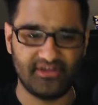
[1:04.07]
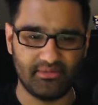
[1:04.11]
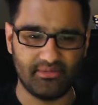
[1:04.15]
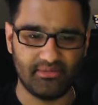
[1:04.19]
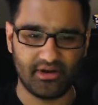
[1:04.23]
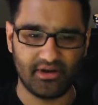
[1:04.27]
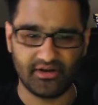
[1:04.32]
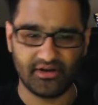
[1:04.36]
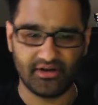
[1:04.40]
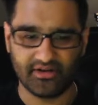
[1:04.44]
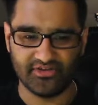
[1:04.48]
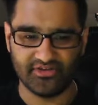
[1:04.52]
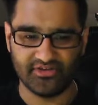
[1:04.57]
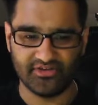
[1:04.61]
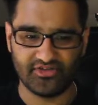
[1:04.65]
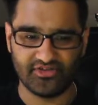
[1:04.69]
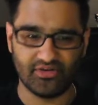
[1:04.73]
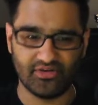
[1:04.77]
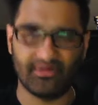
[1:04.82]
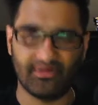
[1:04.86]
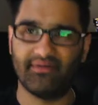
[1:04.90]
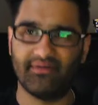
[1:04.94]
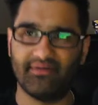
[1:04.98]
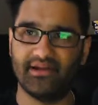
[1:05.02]
demonetizes
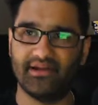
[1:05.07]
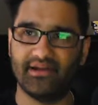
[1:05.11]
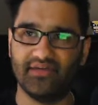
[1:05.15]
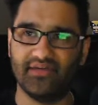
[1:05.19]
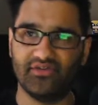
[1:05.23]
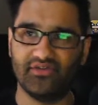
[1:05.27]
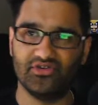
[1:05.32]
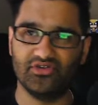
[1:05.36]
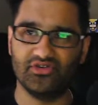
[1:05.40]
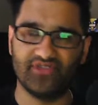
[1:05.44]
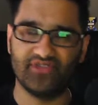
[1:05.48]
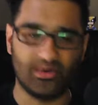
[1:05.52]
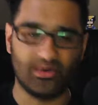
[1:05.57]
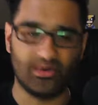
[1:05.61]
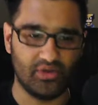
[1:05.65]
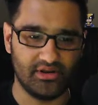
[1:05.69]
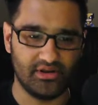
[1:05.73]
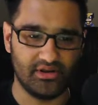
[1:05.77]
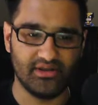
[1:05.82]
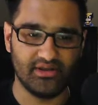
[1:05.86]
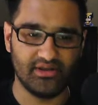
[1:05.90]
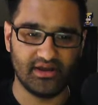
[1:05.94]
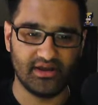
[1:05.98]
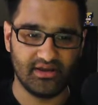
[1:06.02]
you apparently if you use that
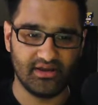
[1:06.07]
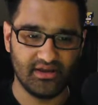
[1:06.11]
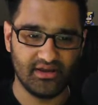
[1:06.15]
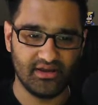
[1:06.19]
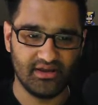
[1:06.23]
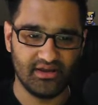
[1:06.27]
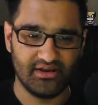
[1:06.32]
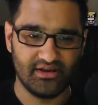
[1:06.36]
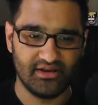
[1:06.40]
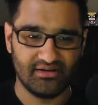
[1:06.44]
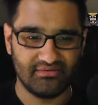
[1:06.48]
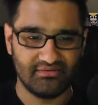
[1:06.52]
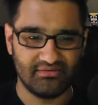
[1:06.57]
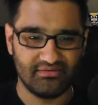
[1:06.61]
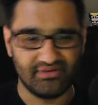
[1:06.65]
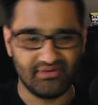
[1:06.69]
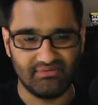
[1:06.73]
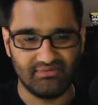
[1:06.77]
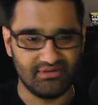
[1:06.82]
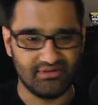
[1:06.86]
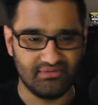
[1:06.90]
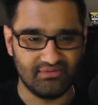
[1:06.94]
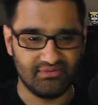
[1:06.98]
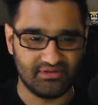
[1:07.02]
word. Yeah,
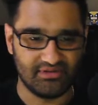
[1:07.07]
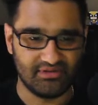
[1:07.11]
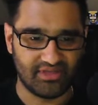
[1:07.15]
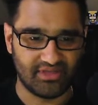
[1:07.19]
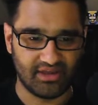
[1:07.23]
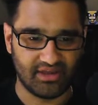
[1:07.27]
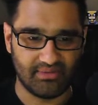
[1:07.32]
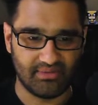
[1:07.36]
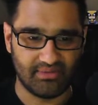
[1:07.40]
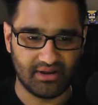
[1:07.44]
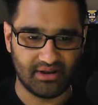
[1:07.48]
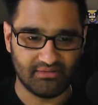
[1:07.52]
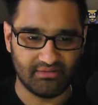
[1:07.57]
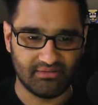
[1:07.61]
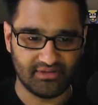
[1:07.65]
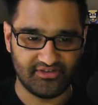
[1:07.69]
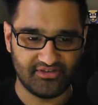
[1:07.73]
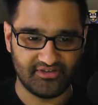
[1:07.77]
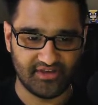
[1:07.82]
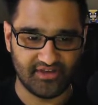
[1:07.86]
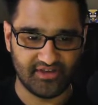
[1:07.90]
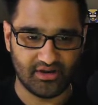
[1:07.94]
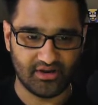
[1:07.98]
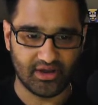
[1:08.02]
we'll think about it. We'll
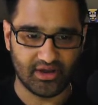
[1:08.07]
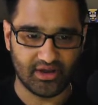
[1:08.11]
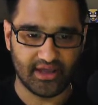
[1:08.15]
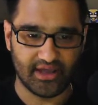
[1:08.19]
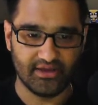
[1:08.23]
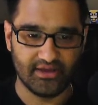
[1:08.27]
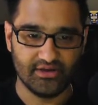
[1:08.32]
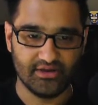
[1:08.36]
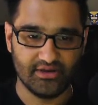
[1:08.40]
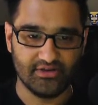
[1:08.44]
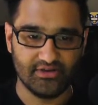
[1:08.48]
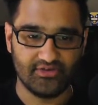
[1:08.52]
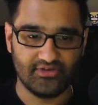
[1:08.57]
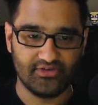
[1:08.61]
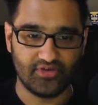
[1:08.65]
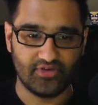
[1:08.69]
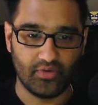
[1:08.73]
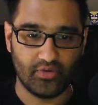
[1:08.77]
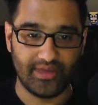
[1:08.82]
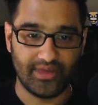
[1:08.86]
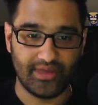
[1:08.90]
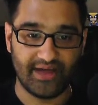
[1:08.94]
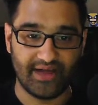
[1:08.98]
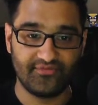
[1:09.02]
see. Okay,
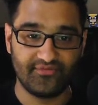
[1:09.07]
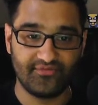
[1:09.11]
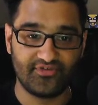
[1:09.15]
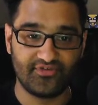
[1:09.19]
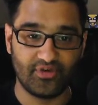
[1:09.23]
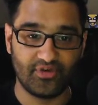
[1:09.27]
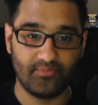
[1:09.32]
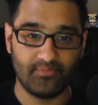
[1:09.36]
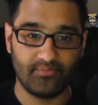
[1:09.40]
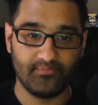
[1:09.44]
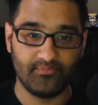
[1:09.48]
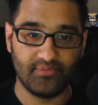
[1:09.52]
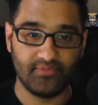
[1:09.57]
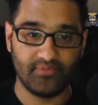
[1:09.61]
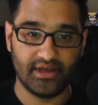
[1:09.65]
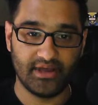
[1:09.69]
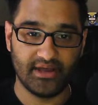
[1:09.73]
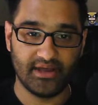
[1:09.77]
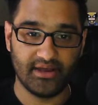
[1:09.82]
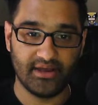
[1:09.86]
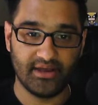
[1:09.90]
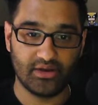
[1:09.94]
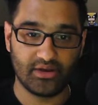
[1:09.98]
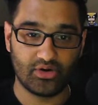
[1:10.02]
so we have
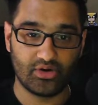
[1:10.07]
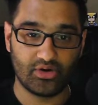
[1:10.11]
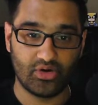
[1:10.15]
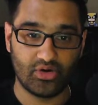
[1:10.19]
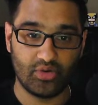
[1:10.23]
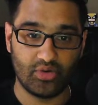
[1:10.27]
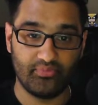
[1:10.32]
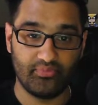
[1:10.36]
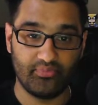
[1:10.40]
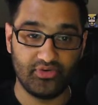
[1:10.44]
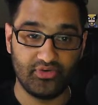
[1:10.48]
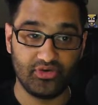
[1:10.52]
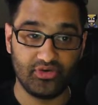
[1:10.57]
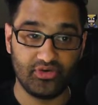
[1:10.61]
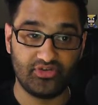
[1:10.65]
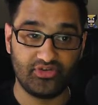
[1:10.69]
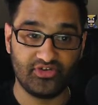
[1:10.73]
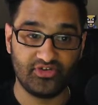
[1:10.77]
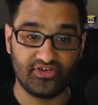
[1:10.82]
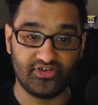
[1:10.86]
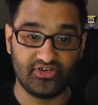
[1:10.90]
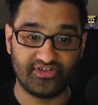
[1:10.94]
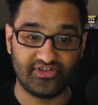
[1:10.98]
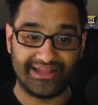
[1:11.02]
some
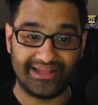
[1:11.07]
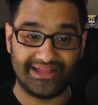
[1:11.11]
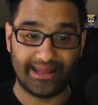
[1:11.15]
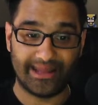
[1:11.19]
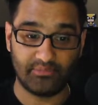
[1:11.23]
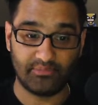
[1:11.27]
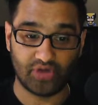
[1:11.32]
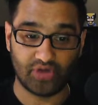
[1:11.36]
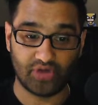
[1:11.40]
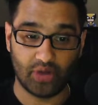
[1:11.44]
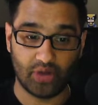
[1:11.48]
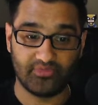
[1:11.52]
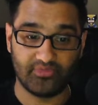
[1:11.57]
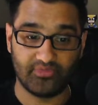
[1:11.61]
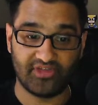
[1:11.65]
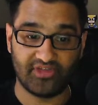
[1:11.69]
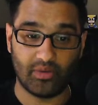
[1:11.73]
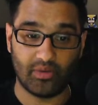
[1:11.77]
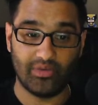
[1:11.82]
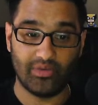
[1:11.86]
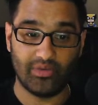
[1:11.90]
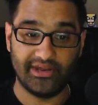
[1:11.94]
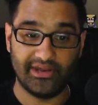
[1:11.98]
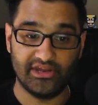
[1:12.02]
computers, laptops
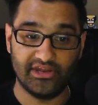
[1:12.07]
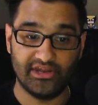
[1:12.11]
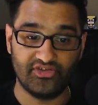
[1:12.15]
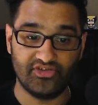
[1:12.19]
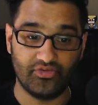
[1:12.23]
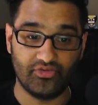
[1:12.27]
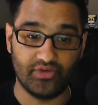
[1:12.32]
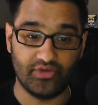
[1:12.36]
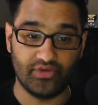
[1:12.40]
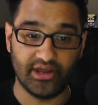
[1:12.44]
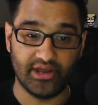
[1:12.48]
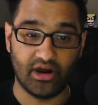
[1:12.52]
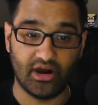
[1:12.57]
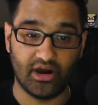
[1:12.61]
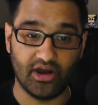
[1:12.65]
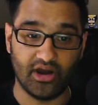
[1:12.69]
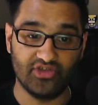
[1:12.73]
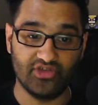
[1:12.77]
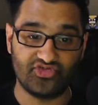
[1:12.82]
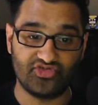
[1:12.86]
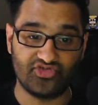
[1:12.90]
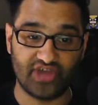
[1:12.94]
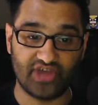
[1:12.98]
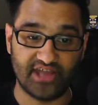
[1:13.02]
that we need to
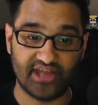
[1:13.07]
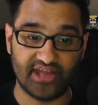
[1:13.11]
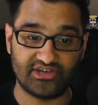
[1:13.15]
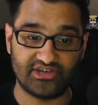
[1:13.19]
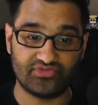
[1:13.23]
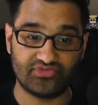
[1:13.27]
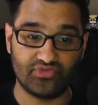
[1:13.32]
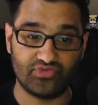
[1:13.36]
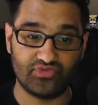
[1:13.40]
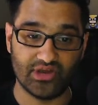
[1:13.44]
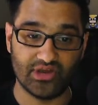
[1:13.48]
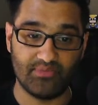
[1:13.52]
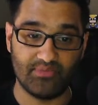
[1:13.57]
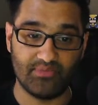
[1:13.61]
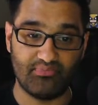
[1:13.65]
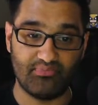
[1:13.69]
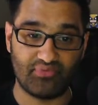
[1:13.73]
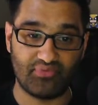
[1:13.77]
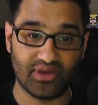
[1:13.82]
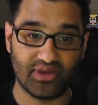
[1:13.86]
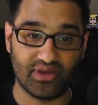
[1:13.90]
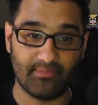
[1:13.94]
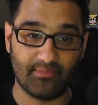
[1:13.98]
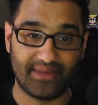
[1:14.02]
rehydrate,
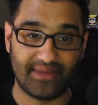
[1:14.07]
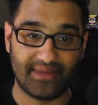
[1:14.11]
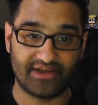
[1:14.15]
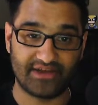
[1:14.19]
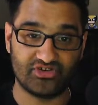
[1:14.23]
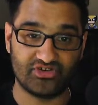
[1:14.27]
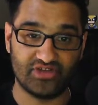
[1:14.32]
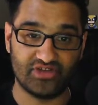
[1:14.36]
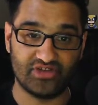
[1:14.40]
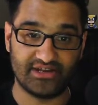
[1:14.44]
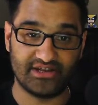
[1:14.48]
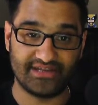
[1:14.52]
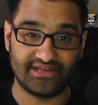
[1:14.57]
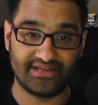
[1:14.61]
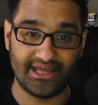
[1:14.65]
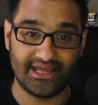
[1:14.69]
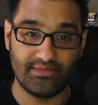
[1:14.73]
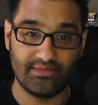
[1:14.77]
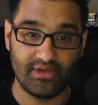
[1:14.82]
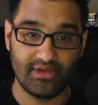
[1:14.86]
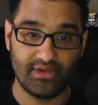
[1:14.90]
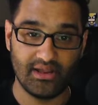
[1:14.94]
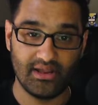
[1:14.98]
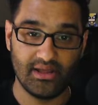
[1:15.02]
bring back to the
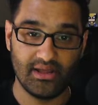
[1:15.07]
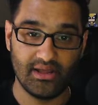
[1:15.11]
table.